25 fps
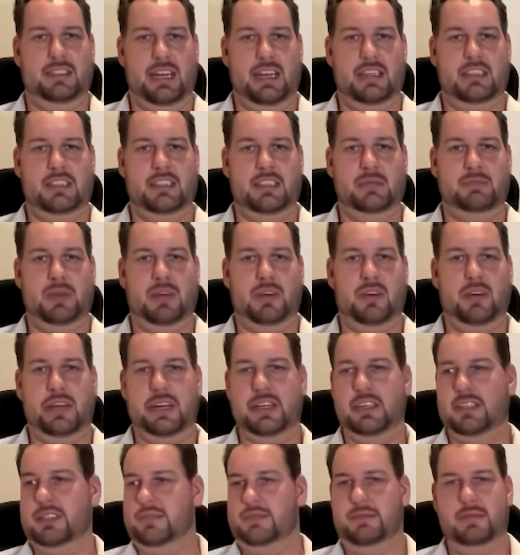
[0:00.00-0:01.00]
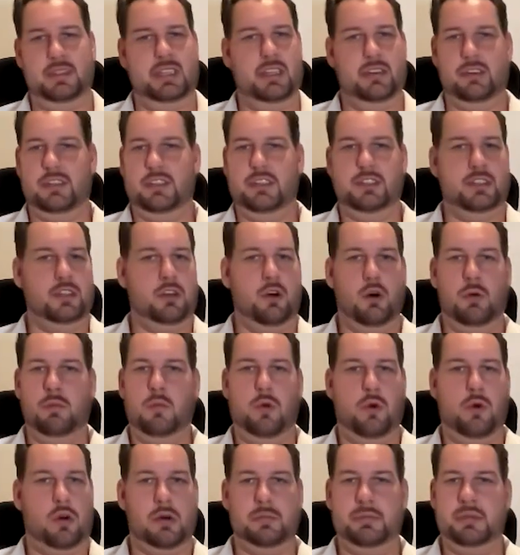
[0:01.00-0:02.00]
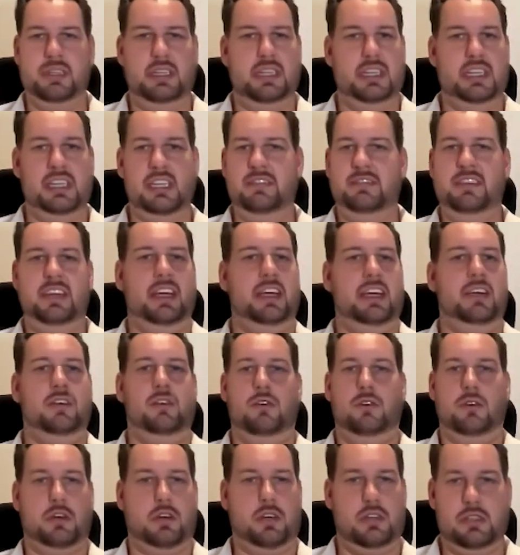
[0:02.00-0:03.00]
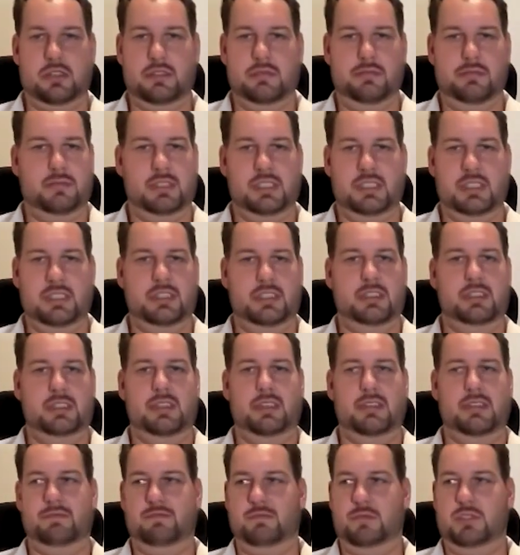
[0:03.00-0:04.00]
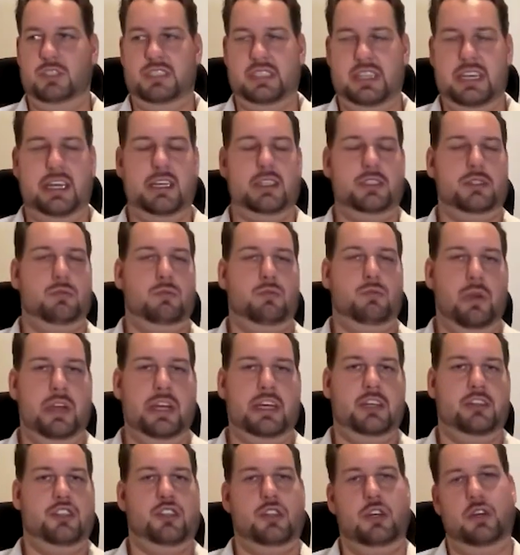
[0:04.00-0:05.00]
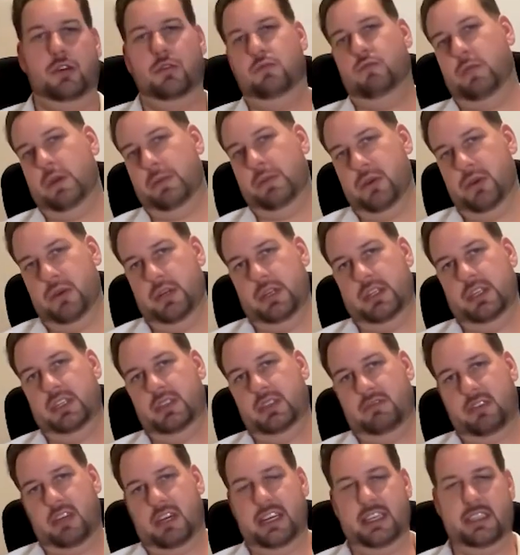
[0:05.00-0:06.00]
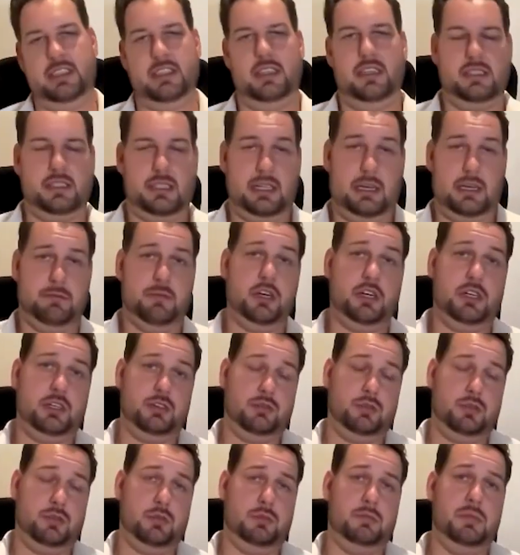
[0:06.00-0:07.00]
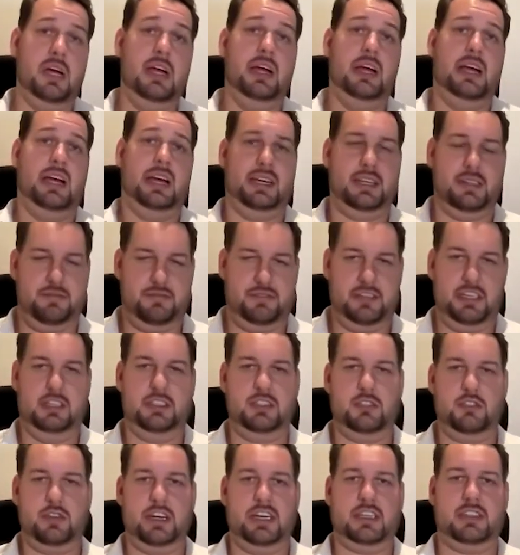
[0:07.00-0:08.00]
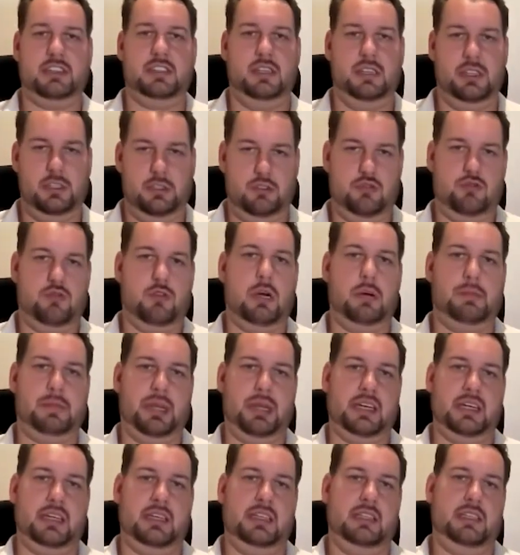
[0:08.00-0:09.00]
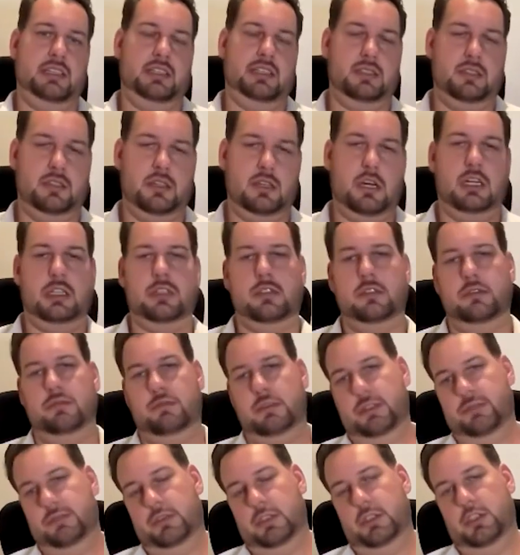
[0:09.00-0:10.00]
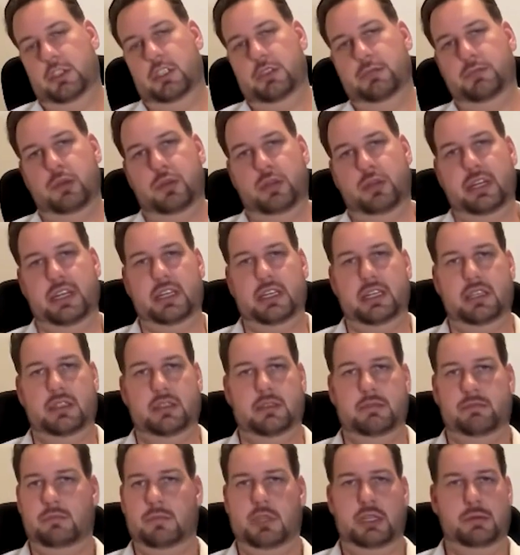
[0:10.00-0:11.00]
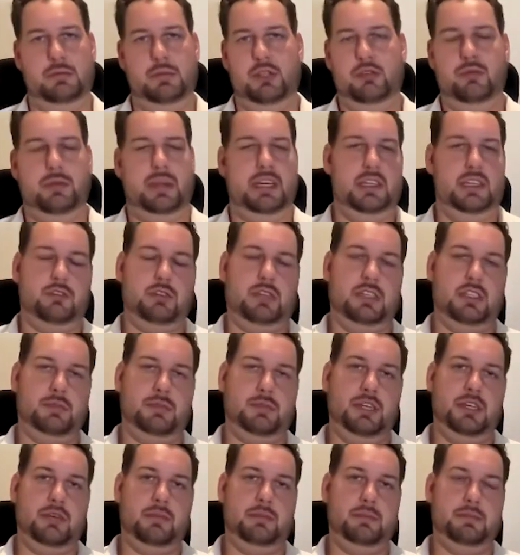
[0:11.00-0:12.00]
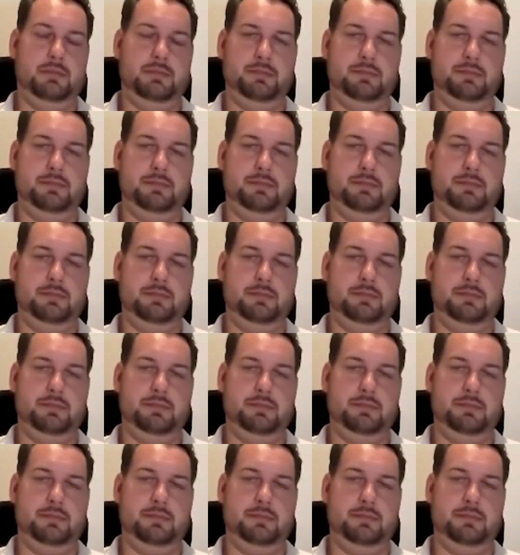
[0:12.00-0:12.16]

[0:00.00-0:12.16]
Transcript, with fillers: at this point, there is no more believing or this the things we can show, we put the device somewhere in the room and the field strength is dropping. And that is not if you're just putting it in between the transmitter.